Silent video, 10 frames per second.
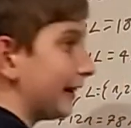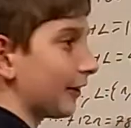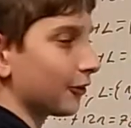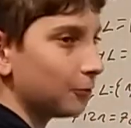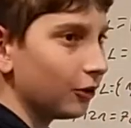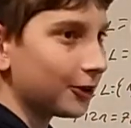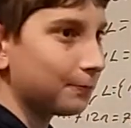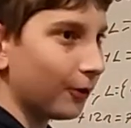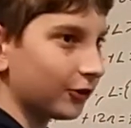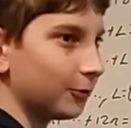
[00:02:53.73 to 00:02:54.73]
Now, the
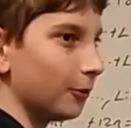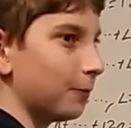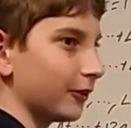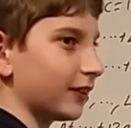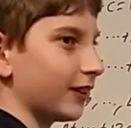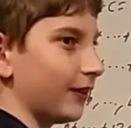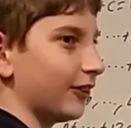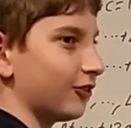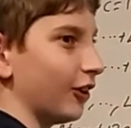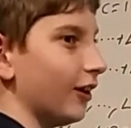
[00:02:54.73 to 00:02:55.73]
smallest possible positive
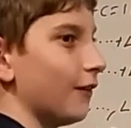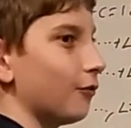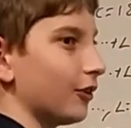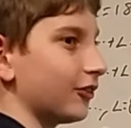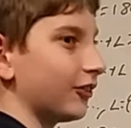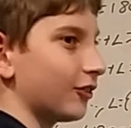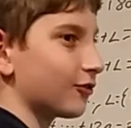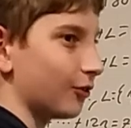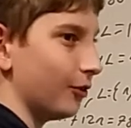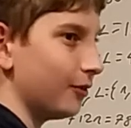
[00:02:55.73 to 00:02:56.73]
integer for which this is
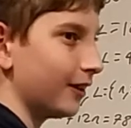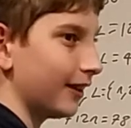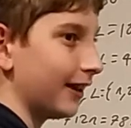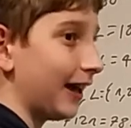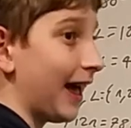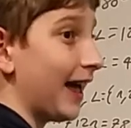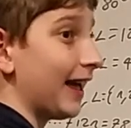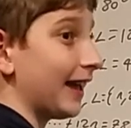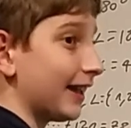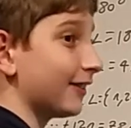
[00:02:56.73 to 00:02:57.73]
true
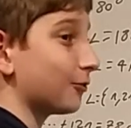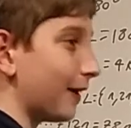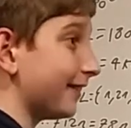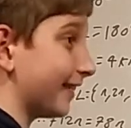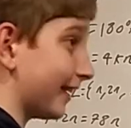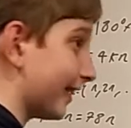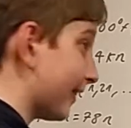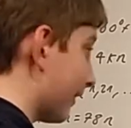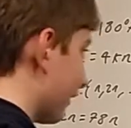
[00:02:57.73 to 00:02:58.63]
is 20,